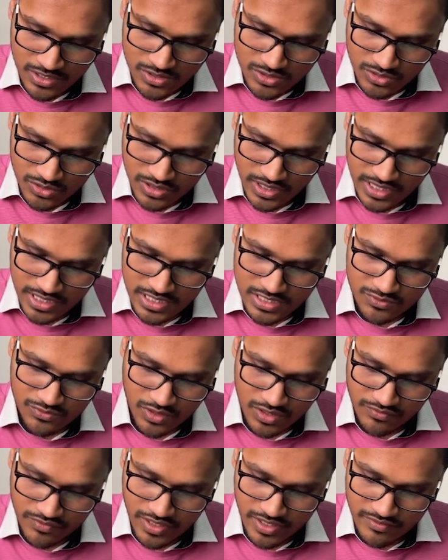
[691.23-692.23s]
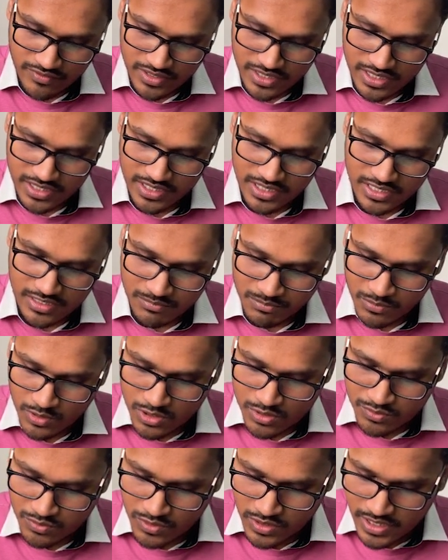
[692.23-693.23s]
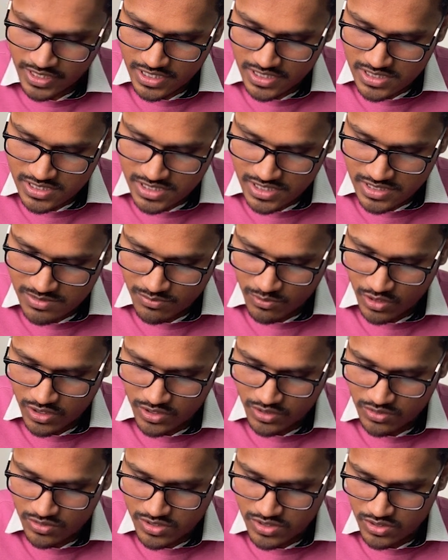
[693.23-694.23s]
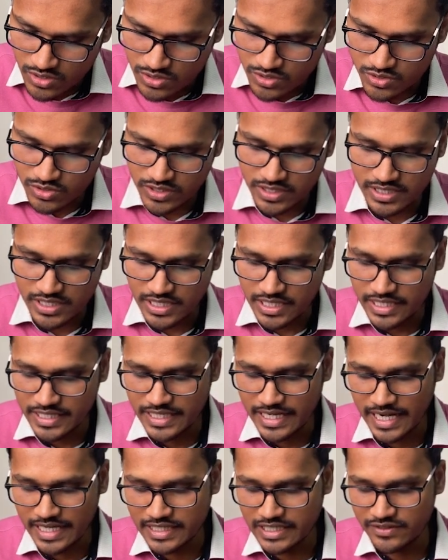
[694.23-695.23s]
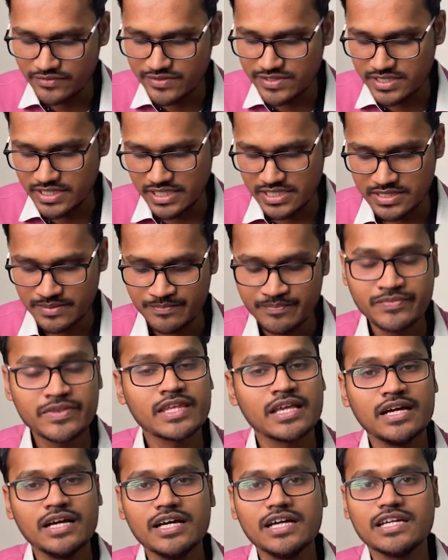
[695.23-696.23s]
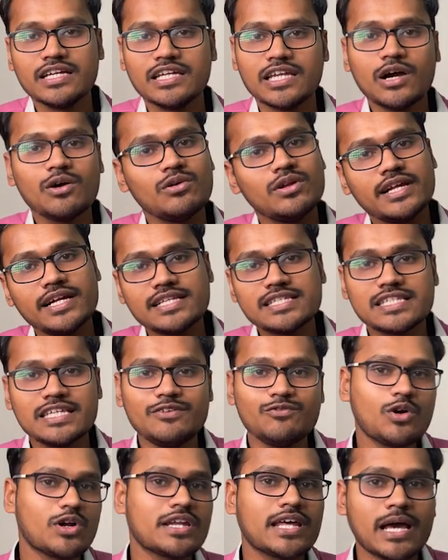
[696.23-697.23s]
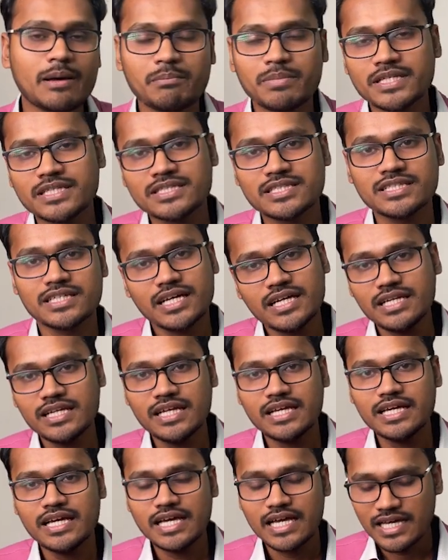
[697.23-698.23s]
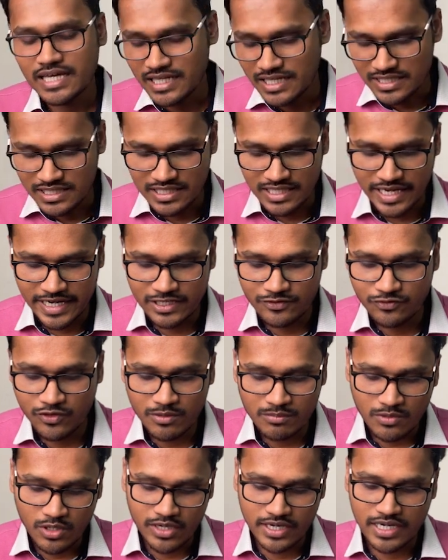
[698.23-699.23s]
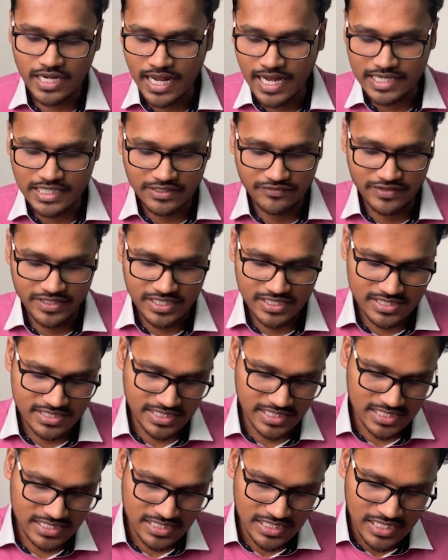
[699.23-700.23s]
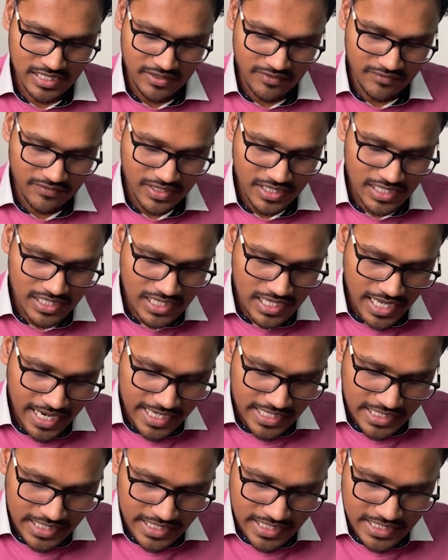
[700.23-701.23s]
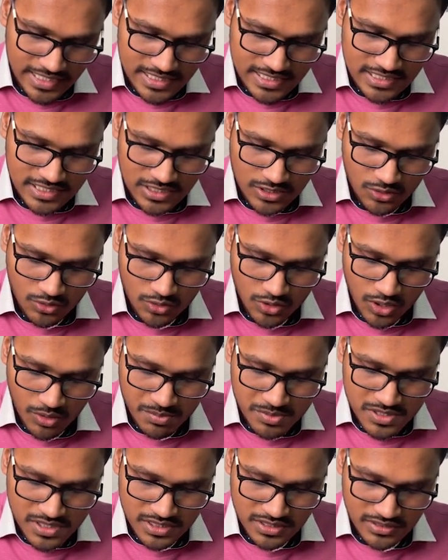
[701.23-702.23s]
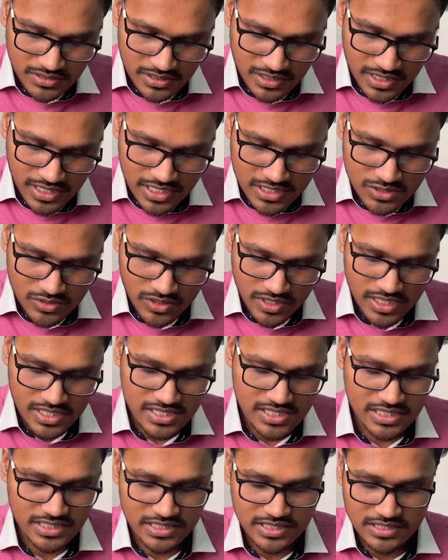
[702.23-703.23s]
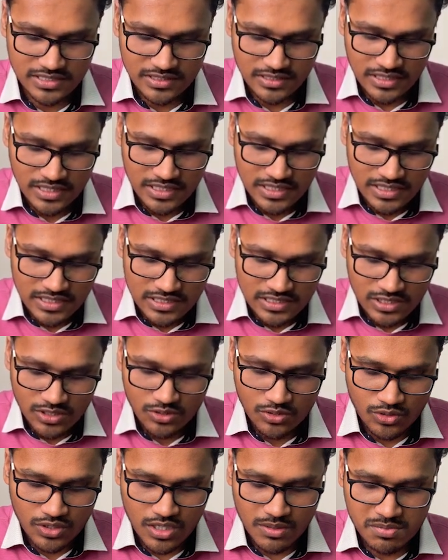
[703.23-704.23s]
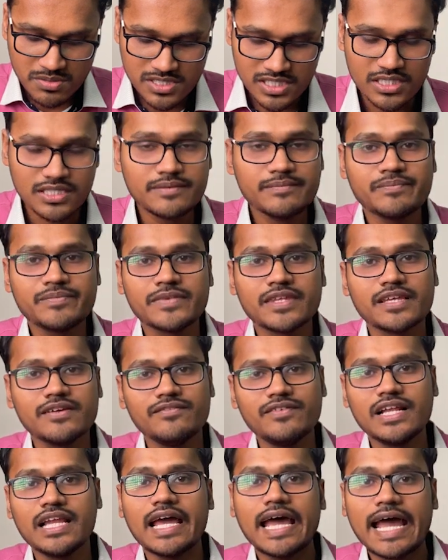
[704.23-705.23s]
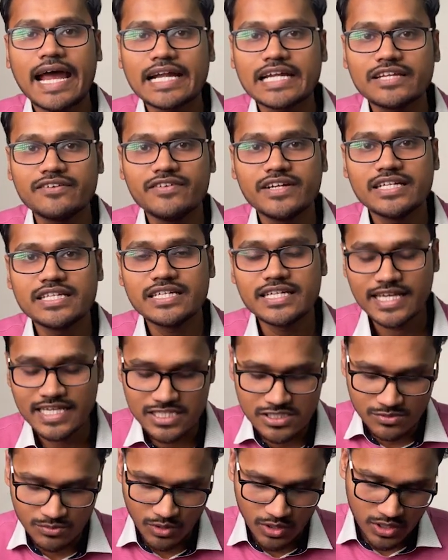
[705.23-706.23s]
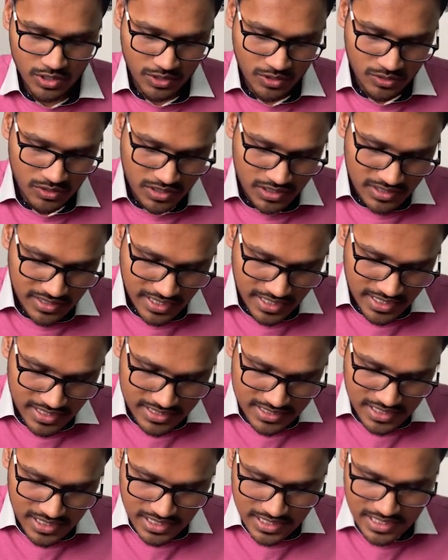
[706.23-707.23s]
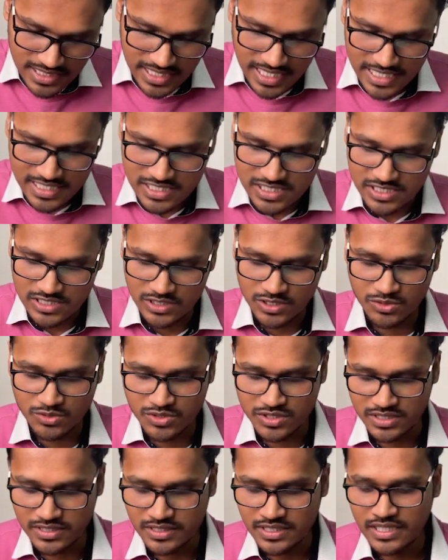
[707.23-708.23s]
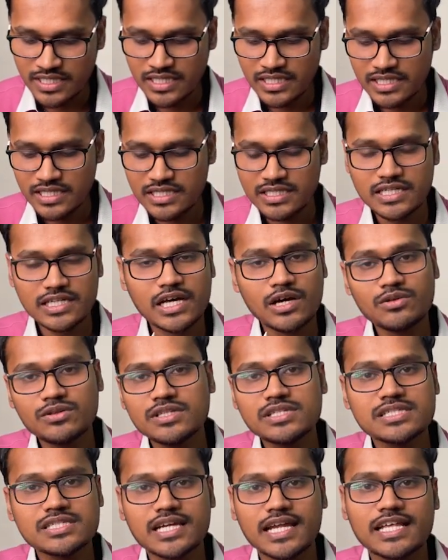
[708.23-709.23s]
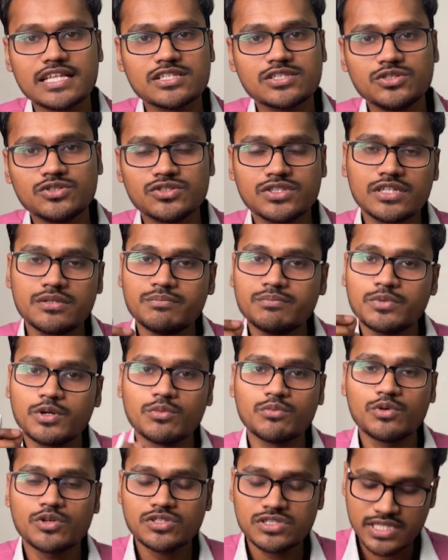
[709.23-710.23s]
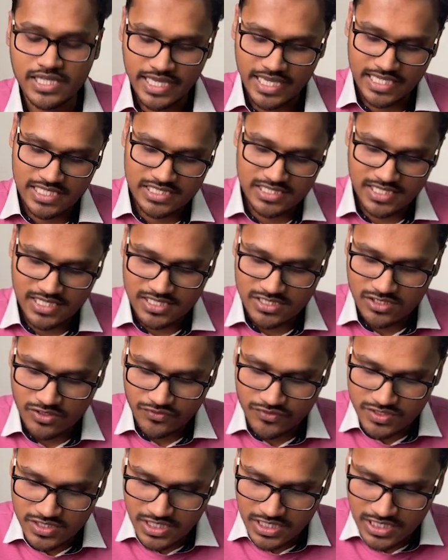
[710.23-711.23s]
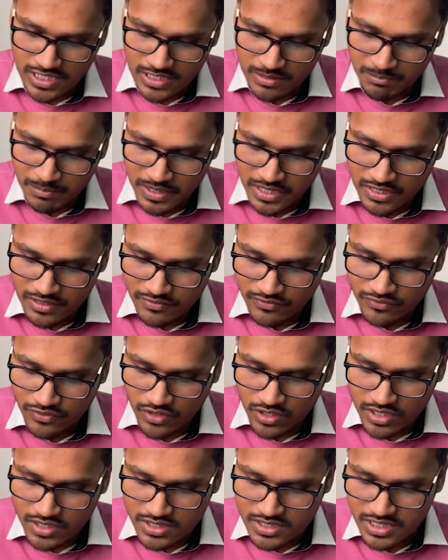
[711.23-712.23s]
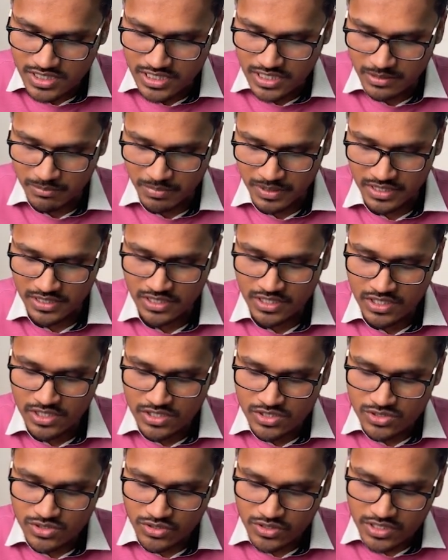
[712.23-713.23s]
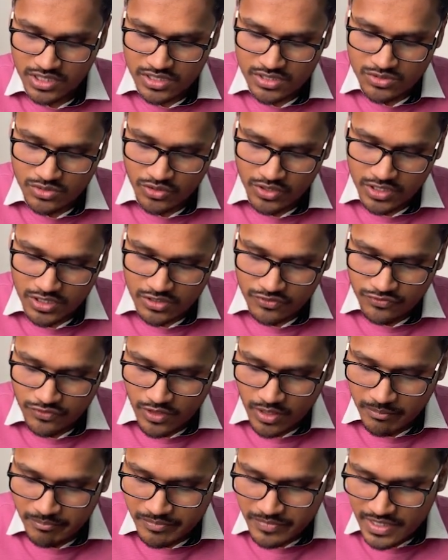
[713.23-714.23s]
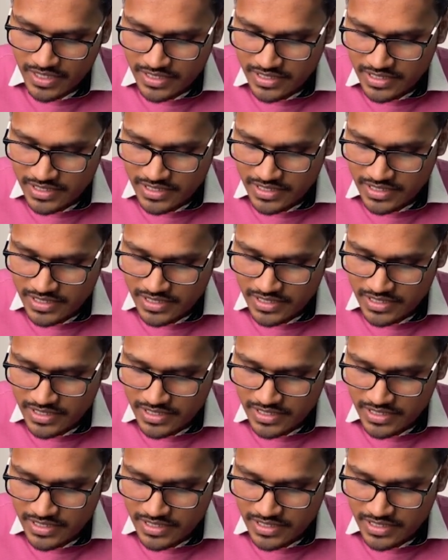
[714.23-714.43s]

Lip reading: So that is what we have written here. Phosphodiesterase molecule is also in an inactive stage. Now let's see what happens in a light form or an activated stage. When light hits the rhodopsin, as you can see here, the rhodopsin will activate the next molecule, that is a transducin. Now this transducin promotes the exchange of GDP for GTP. So it is going to form